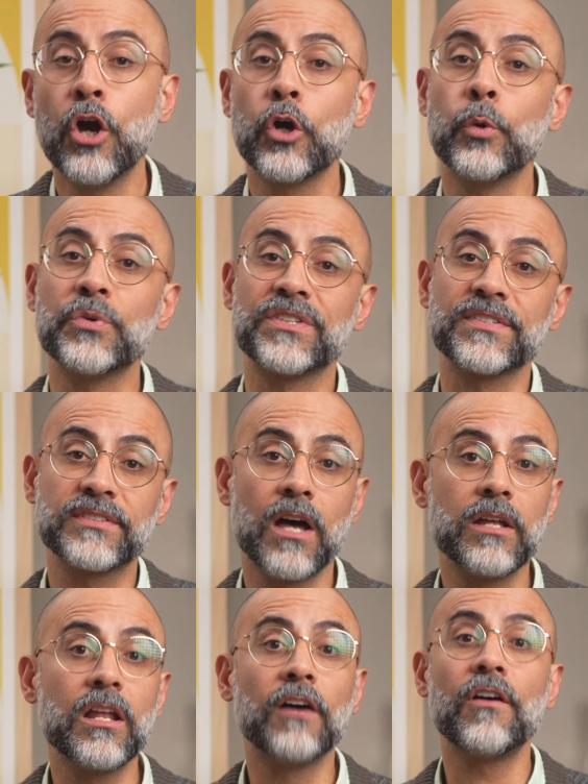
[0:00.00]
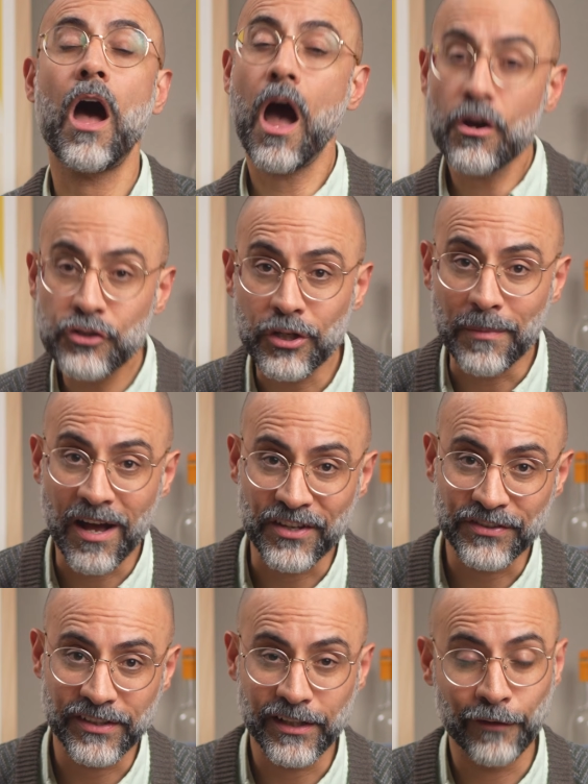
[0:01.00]
who was the son of Outram
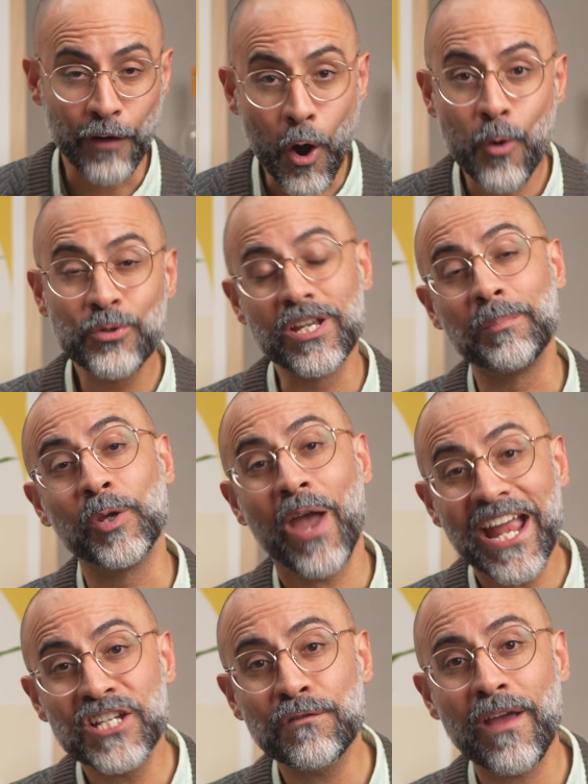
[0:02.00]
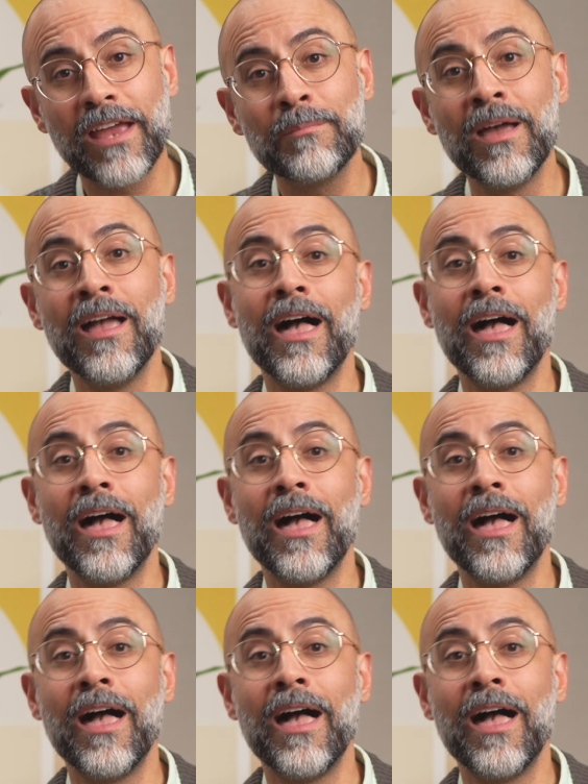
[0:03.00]
Hussey of OWH fame,